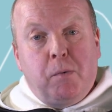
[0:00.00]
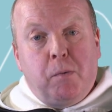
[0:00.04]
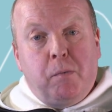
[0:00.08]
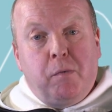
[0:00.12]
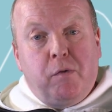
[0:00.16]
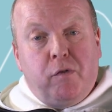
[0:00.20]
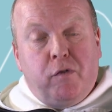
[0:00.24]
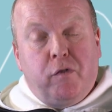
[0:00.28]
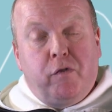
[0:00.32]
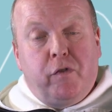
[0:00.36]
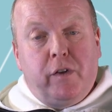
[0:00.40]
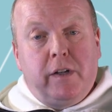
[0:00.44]
When
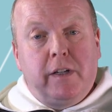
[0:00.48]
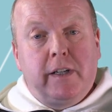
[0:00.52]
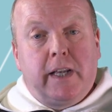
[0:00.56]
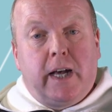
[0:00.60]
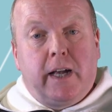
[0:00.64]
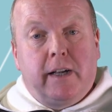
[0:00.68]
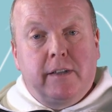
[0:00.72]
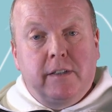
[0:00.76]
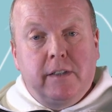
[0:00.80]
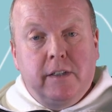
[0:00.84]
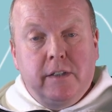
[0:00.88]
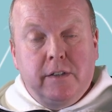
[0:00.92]
we fulfill
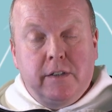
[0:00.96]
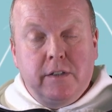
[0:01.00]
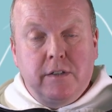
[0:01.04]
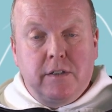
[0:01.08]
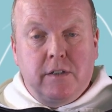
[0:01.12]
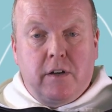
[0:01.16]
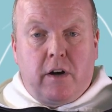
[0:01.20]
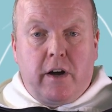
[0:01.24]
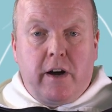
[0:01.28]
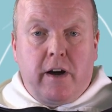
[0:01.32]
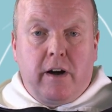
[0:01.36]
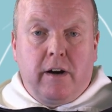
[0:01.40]
that
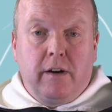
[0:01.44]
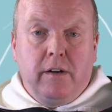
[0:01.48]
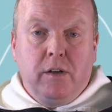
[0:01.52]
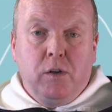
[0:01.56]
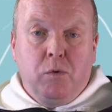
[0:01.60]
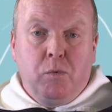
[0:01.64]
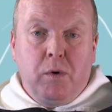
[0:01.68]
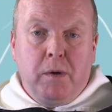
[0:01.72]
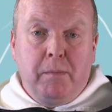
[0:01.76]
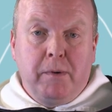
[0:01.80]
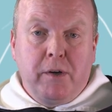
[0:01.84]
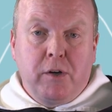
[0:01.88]
desire,
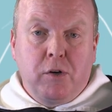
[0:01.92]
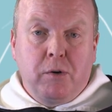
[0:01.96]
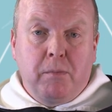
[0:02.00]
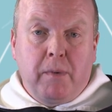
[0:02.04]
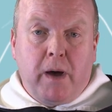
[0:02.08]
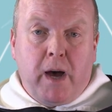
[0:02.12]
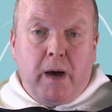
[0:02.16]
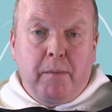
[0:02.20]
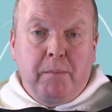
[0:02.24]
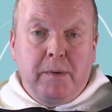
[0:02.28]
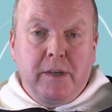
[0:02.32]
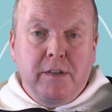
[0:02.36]
we become
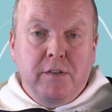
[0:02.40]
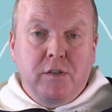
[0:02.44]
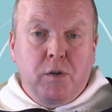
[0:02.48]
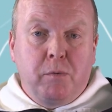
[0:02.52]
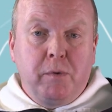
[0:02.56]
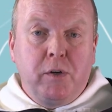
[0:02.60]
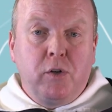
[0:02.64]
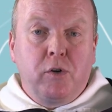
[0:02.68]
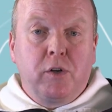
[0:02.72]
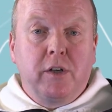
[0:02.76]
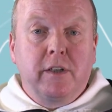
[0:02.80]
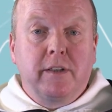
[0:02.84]
happy. So,
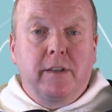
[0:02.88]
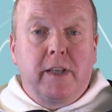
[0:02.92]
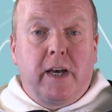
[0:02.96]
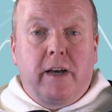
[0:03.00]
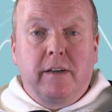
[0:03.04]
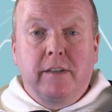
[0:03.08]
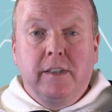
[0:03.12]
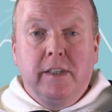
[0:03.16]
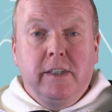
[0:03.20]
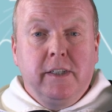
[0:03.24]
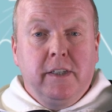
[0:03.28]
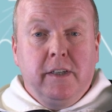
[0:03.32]
we look at
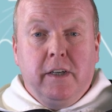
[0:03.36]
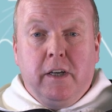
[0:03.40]
that.